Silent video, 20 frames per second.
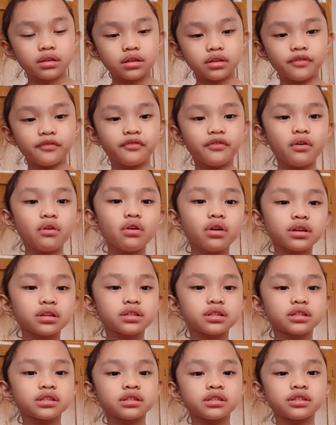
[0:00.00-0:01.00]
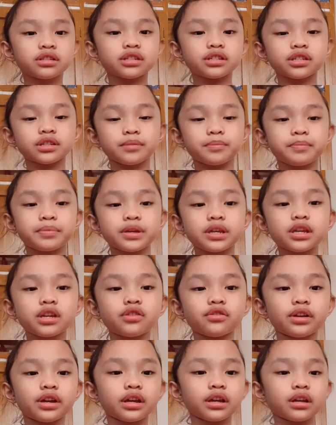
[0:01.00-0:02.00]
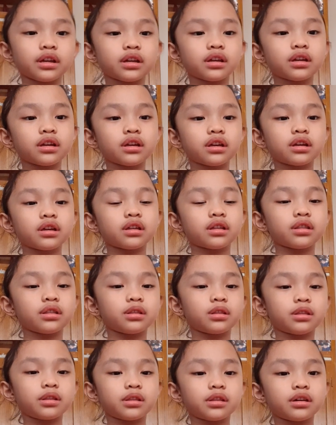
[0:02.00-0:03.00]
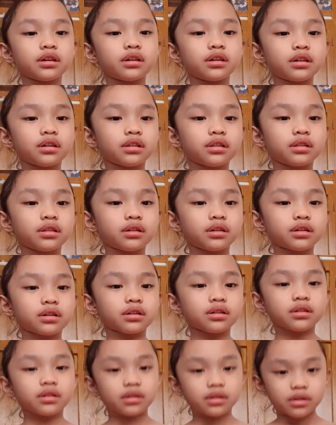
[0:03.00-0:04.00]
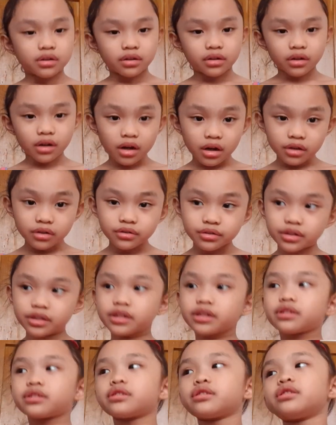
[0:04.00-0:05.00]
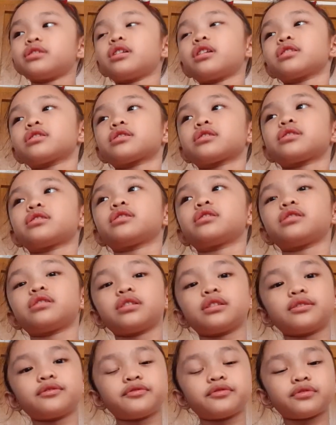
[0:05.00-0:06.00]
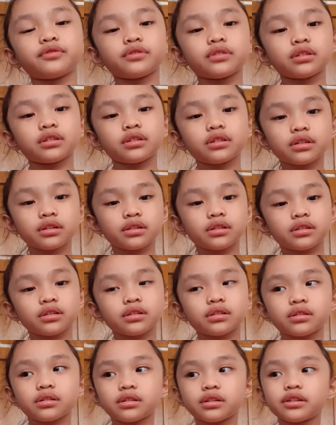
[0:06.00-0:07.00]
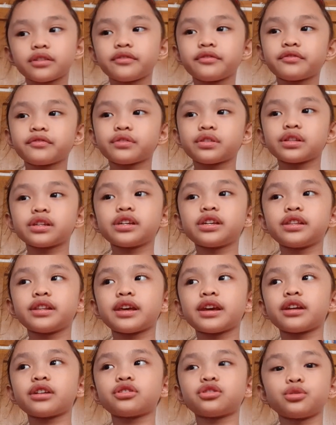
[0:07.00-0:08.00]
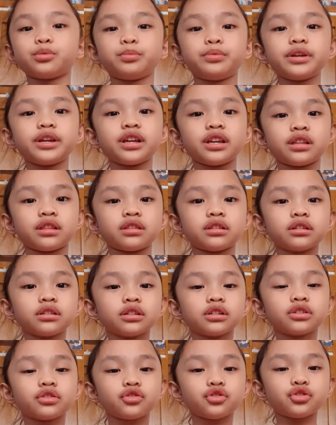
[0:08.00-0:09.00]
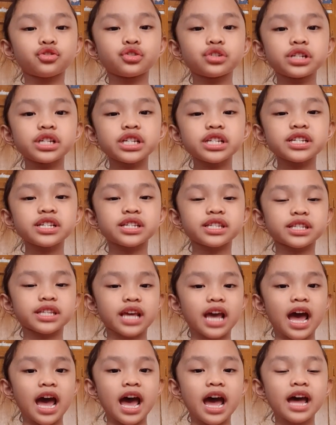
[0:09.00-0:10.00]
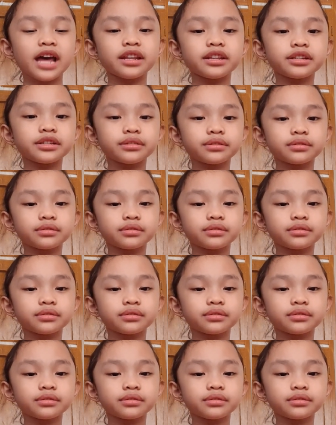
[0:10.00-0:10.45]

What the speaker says: "The forest is disappearing. The concrete cannot give clean air to breathe. Trees can.